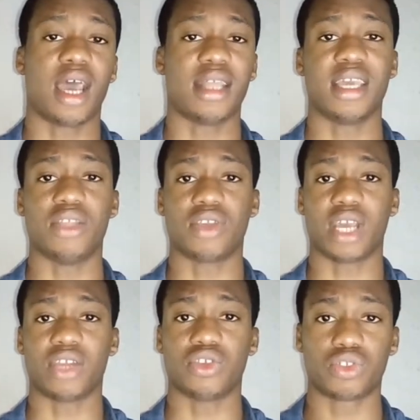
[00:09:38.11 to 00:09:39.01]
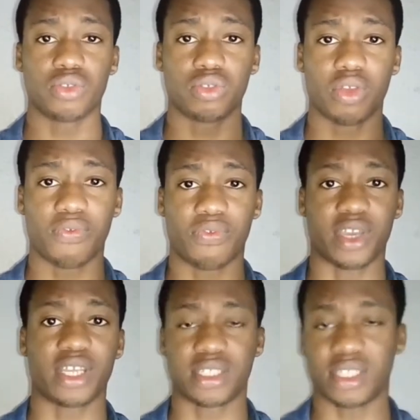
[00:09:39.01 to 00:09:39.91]
And then you can also, don't
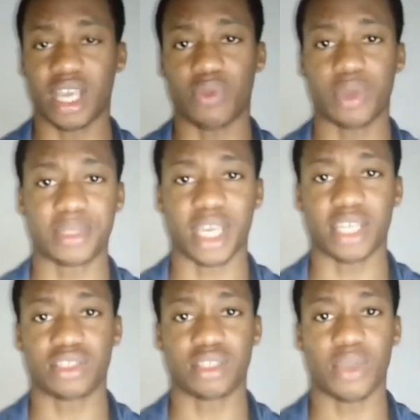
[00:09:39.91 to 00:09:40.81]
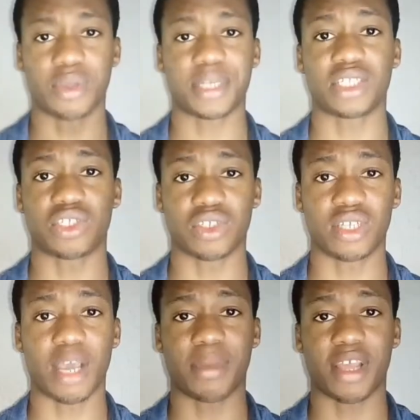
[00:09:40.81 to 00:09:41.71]
forget their website is
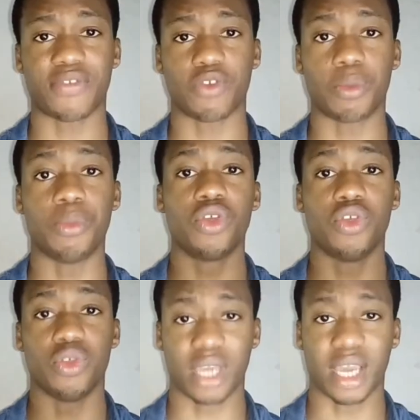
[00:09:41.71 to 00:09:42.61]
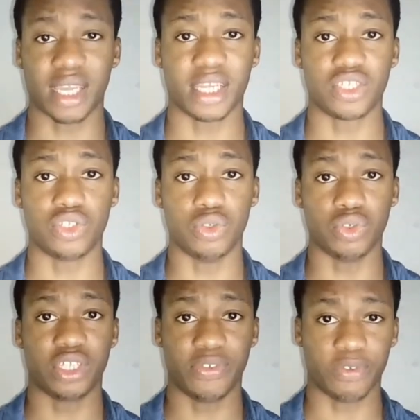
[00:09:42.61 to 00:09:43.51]
another platform you can get
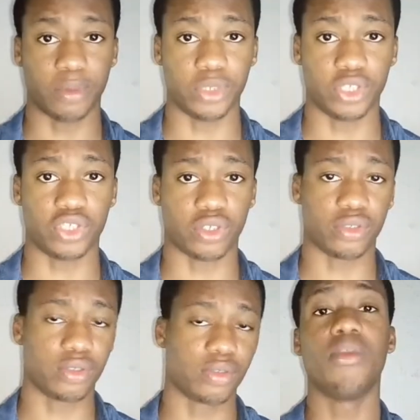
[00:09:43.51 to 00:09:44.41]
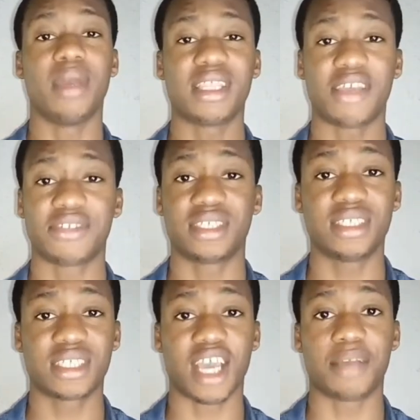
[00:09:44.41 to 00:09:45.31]
those information. You might have
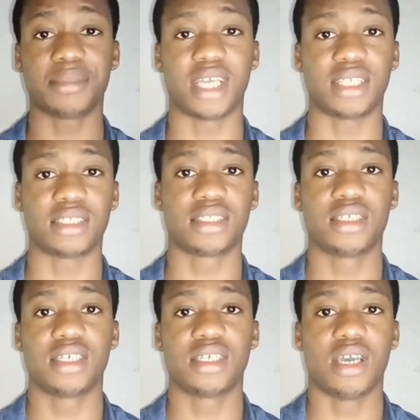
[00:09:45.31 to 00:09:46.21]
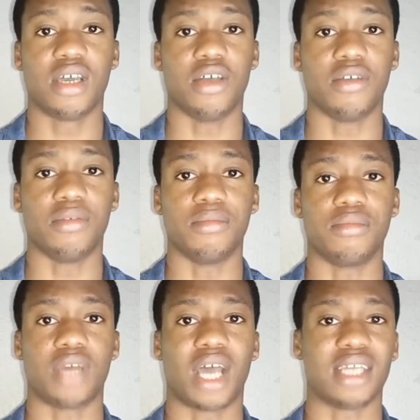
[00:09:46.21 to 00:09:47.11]
seen scams that
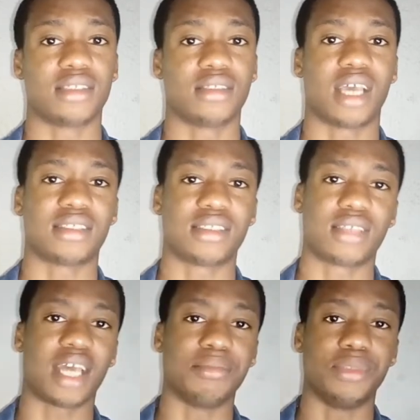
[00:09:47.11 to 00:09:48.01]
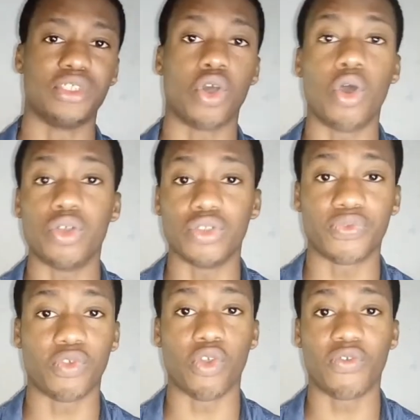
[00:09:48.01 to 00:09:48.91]
that had been on
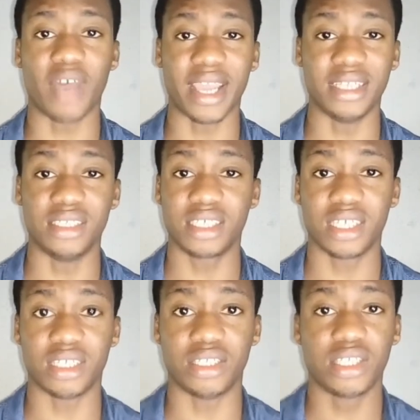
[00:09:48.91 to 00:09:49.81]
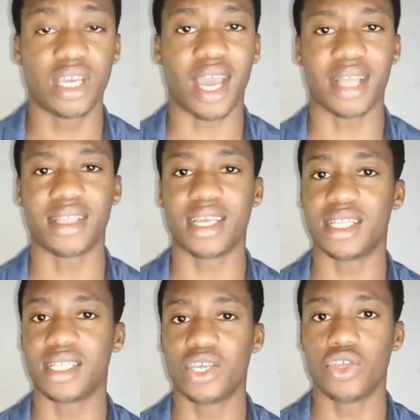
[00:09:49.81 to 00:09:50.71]
for over a decade, and
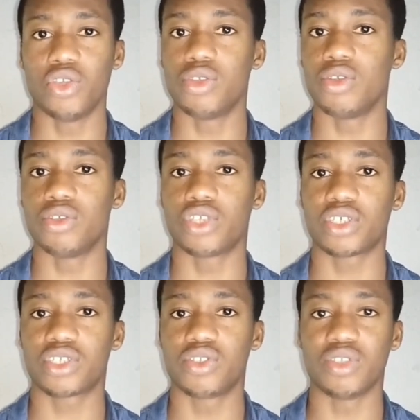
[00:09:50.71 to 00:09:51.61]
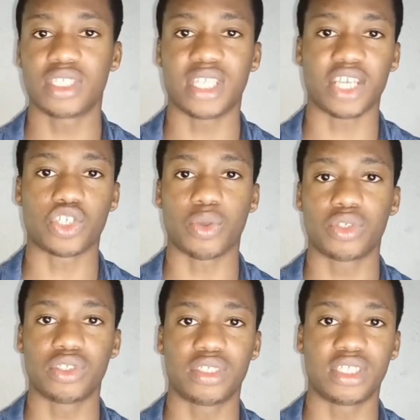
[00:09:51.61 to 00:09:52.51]
then you just notice that
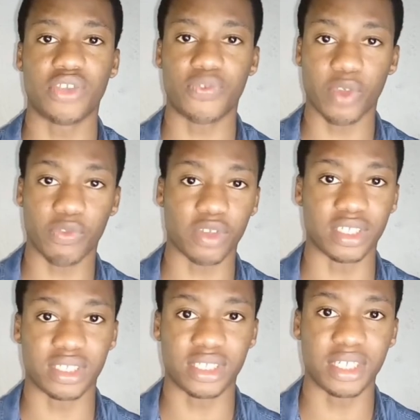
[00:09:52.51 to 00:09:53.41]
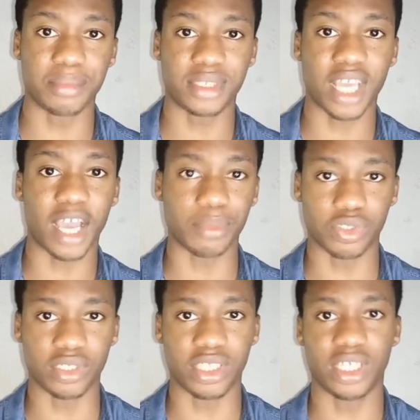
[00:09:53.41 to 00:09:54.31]
someone still fell for the same scam
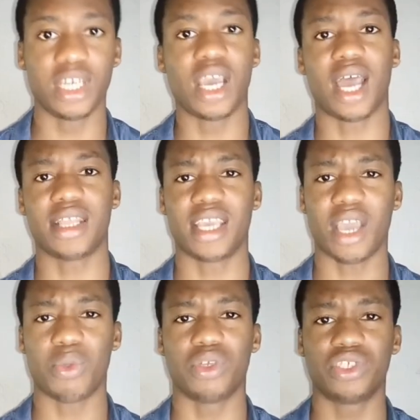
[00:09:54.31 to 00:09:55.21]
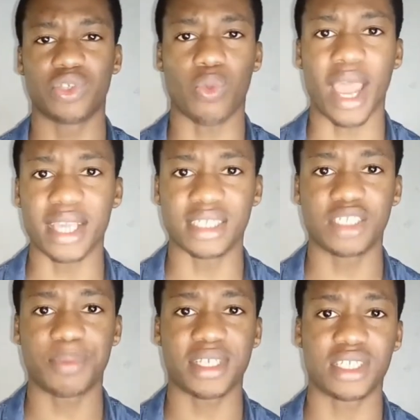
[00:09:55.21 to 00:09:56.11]
today, and then you're wondering, why is
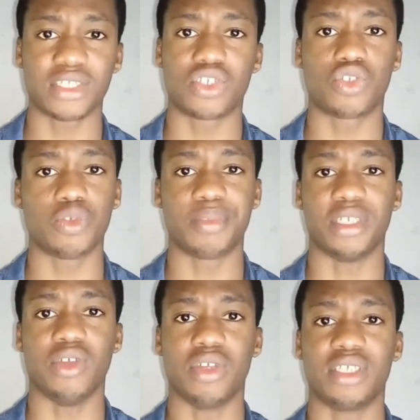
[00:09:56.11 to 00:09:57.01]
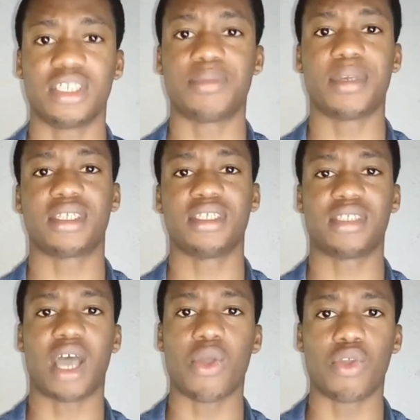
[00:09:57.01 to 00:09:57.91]
this person stupid, or is this
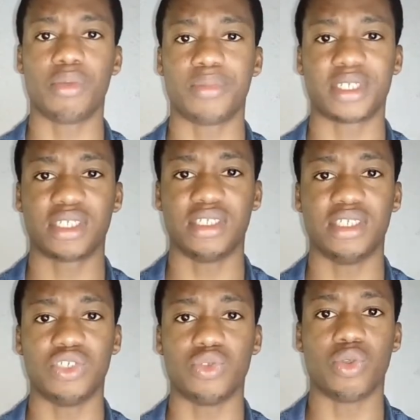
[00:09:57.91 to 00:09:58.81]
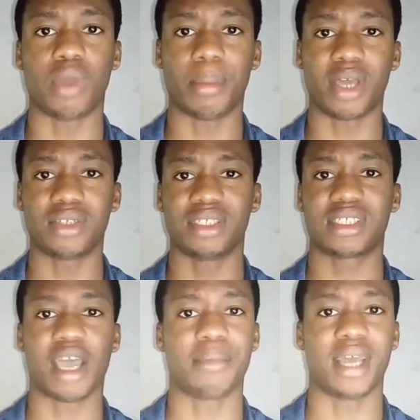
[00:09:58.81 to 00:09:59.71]
person, how come the person didn't know about
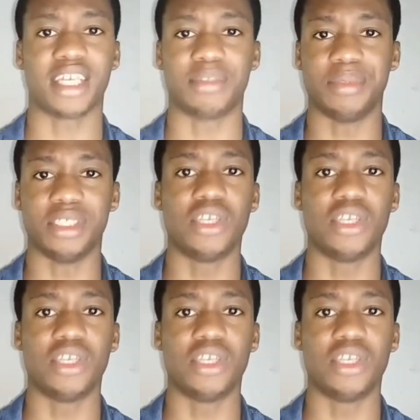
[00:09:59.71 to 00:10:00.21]
this scam that